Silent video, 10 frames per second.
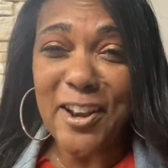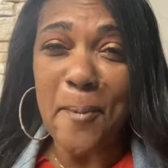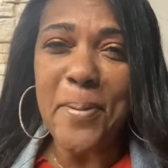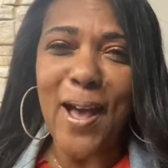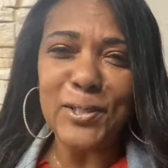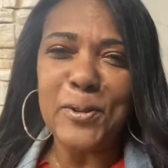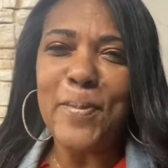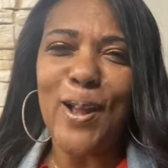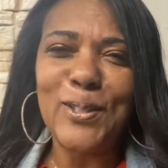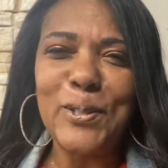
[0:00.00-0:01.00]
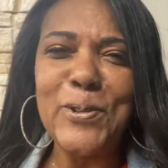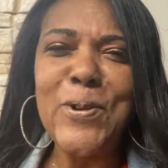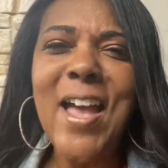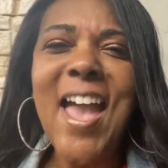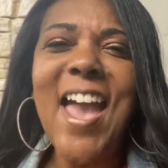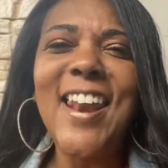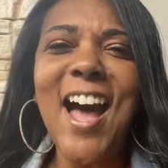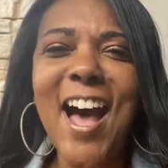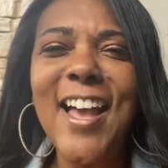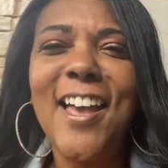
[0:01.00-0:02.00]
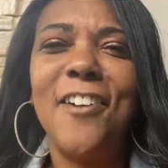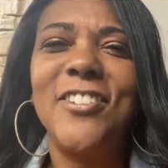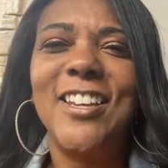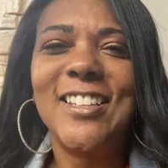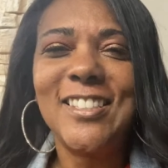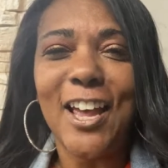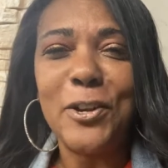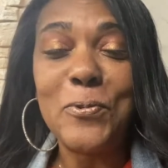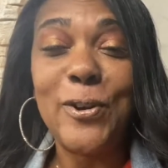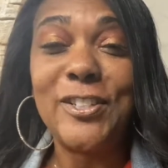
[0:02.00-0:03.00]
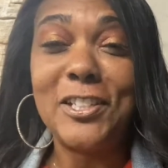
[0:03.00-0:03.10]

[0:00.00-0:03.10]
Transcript: I'm Pastor Matu, and I have an exciting word